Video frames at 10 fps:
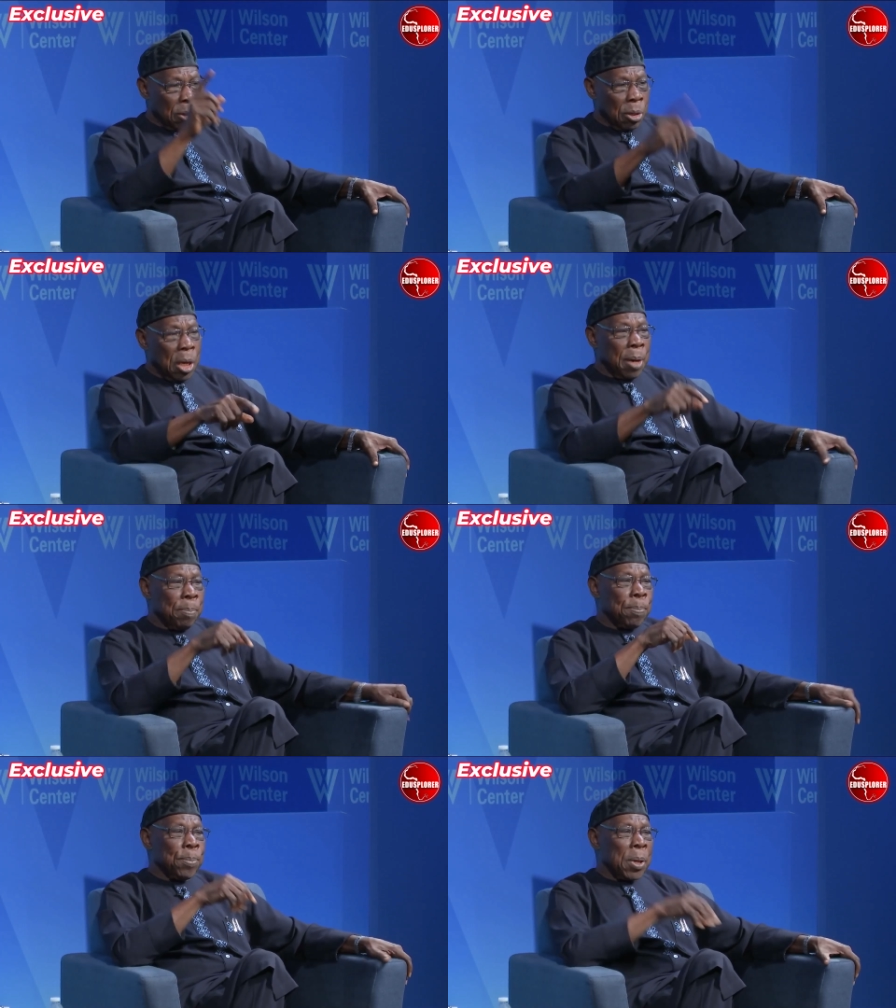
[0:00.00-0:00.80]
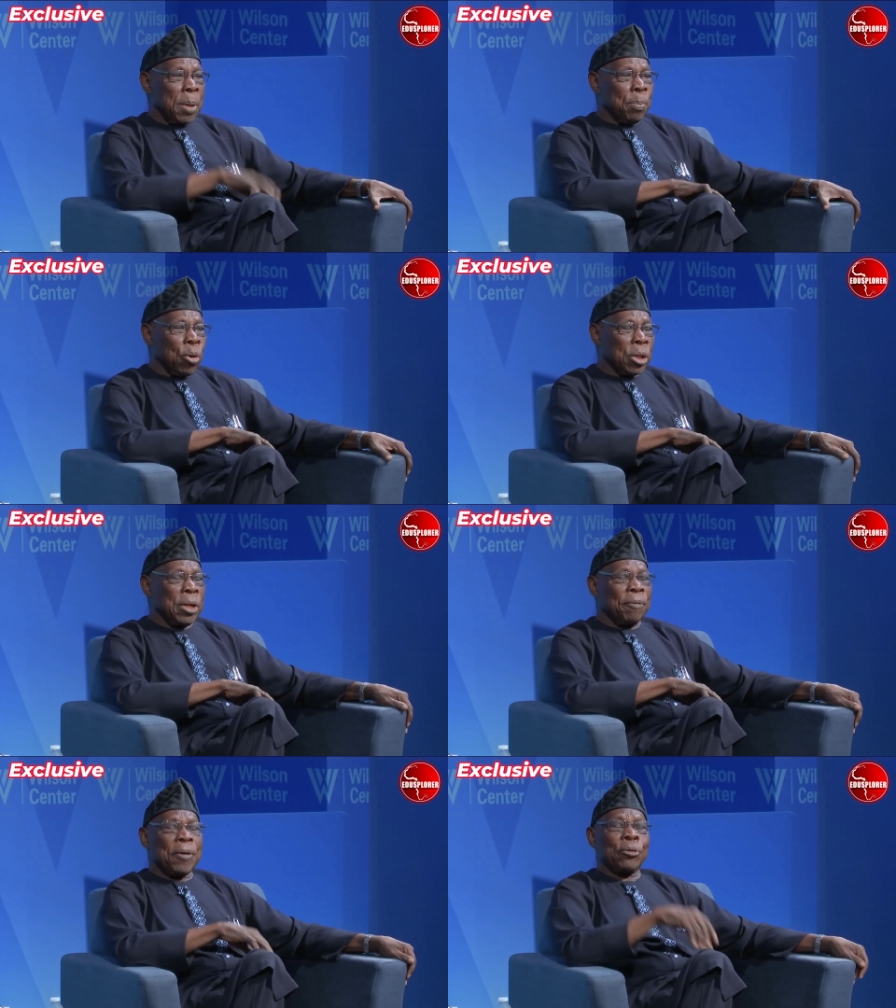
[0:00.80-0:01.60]

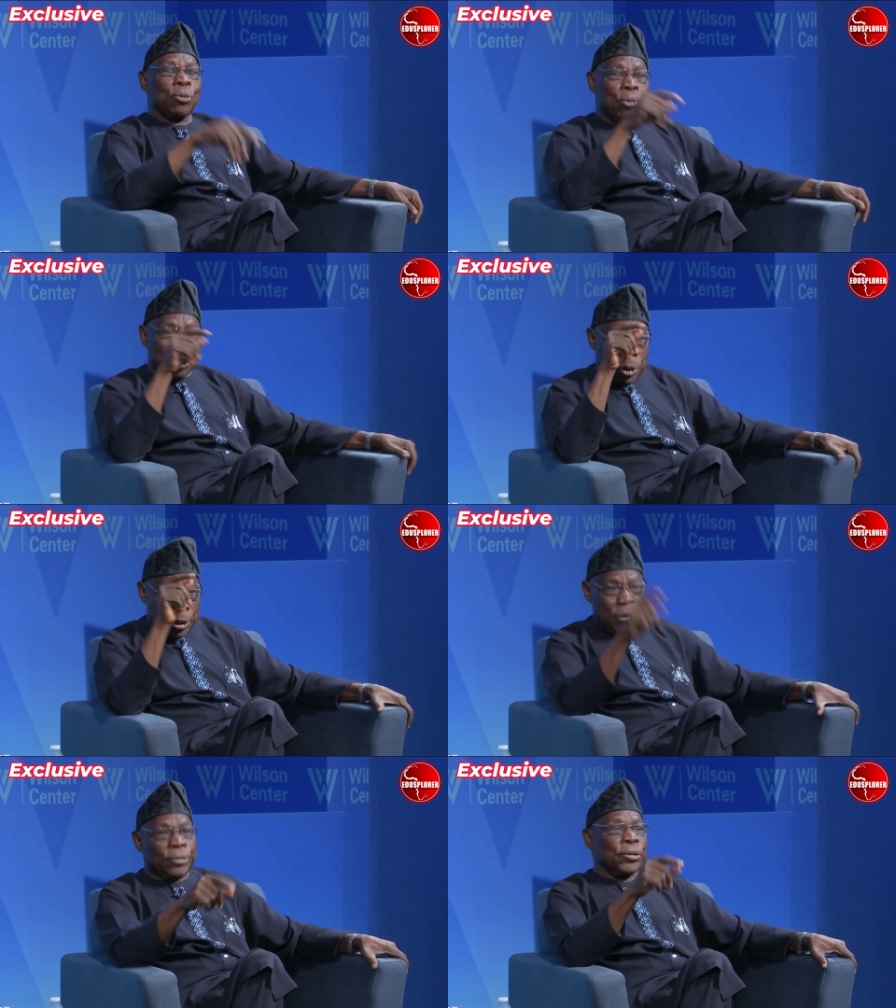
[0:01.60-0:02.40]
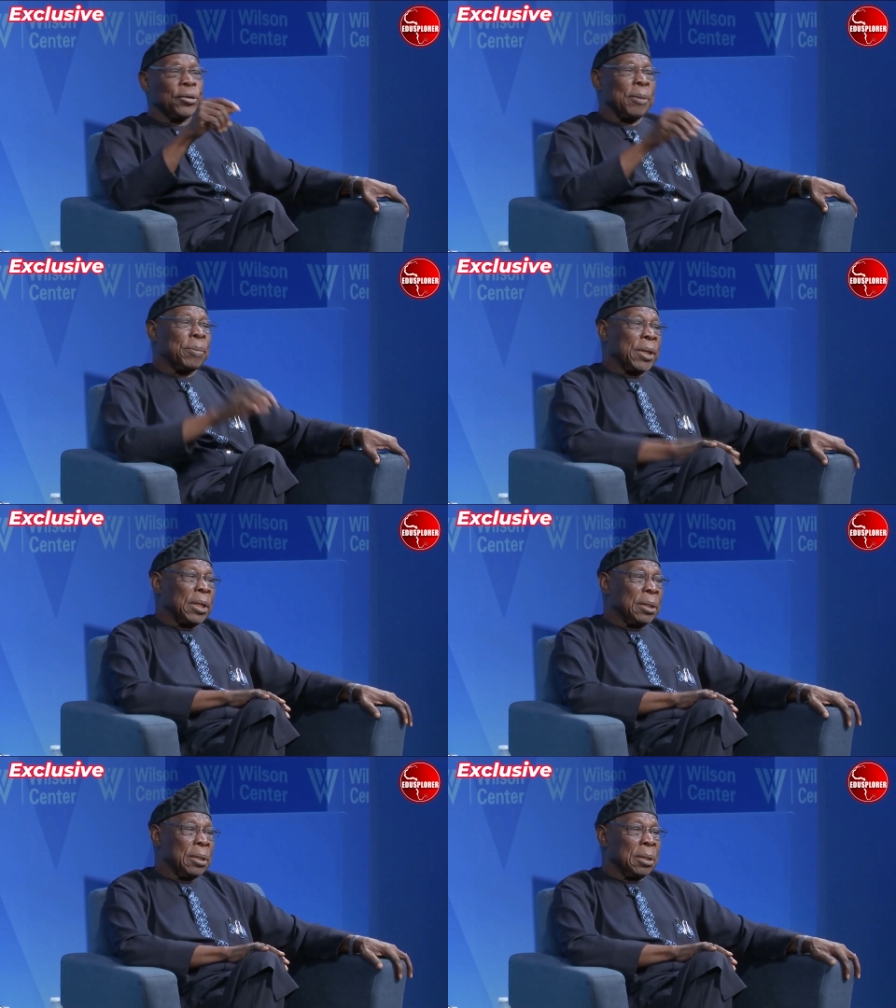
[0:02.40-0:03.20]
Burkina Faso is the same thing.